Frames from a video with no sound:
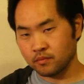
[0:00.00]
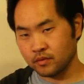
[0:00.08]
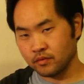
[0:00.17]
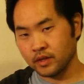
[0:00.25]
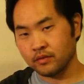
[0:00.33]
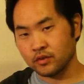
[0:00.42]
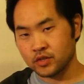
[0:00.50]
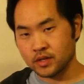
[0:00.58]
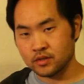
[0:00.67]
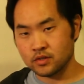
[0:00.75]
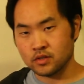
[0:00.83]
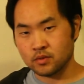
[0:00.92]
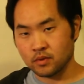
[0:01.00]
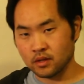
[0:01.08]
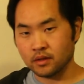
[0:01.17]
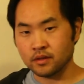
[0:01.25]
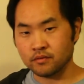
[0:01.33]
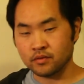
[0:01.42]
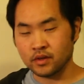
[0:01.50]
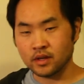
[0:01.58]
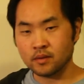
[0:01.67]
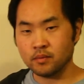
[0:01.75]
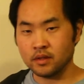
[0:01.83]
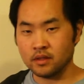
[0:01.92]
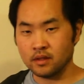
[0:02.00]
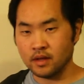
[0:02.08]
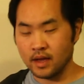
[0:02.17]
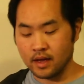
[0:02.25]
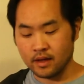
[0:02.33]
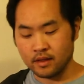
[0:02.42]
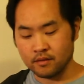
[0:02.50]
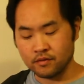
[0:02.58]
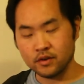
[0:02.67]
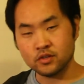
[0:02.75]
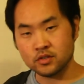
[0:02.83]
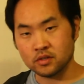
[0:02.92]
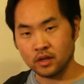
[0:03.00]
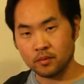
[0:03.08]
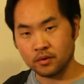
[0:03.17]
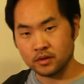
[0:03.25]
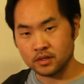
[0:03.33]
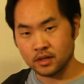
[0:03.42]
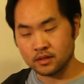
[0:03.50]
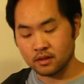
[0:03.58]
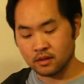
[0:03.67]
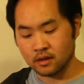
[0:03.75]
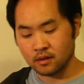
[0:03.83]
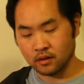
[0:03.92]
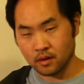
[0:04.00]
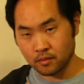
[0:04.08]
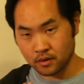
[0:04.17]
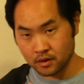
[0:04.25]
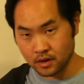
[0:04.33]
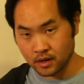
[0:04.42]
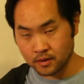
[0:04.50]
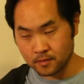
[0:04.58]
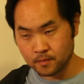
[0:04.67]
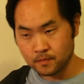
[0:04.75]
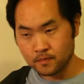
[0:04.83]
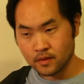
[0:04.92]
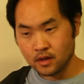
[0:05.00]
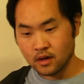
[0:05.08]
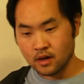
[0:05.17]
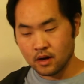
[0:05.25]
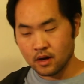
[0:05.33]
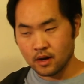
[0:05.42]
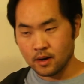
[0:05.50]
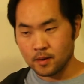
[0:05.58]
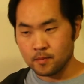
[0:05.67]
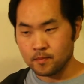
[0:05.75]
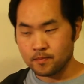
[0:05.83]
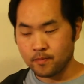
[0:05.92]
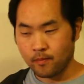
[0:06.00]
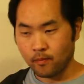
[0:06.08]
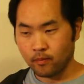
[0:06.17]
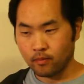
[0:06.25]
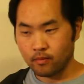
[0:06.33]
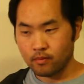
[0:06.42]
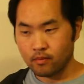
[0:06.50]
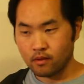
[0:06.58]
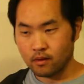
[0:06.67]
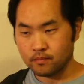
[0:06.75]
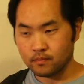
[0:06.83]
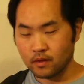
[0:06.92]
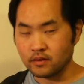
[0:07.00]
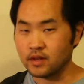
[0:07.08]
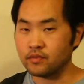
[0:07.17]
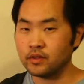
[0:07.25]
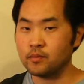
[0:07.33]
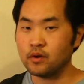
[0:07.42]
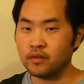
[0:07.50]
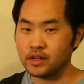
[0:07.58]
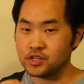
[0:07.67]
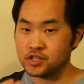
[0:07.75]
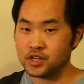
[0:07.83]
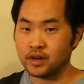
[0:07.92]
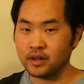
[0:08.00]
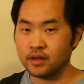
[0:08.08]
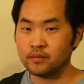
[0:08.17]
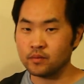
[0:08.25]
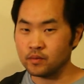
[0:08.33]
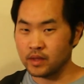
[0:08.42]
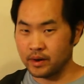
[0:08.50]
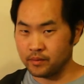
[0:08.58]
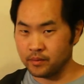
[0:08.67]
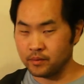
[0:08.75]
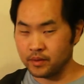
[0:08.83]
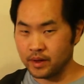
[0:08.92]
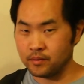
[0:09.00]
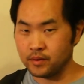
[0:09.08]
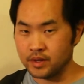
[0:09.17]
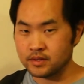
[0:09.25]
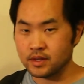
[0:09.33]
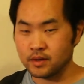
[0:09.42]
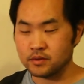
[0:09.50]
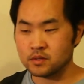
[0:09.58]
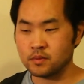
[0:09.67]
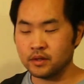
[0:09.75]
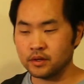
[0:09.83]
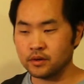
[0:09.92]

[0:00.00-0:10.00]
flavor transitions with the Glenfiddich, but the finish is a lot more intense, I think, a lot more nut, Definitely more of that sherry, that raisin I was smelling